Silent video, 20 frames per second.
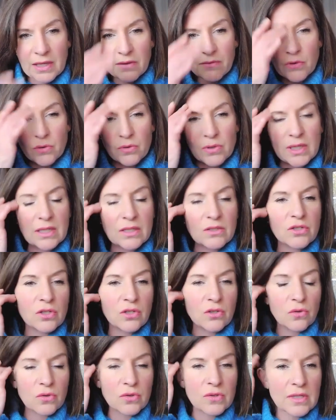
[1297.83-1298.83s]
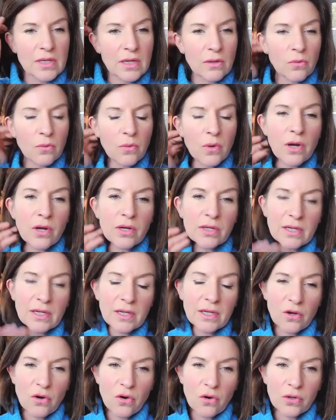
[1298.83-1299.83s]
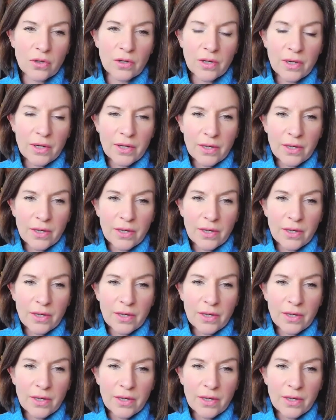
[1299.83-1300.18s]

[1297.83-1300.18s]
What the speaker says: if you need to, you're still working on?